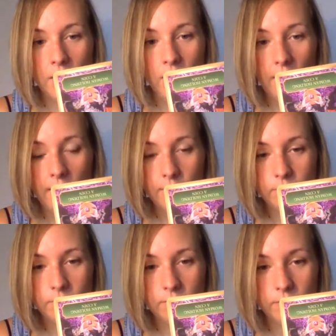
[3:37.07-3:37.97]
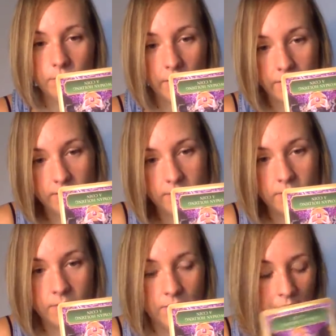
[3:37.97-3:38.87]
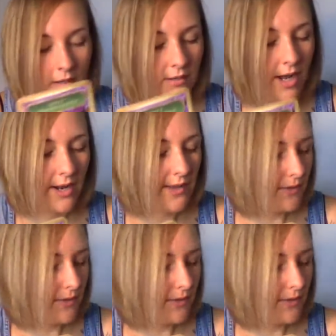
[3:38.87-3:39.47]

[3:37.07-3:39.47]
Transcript: um, this not. And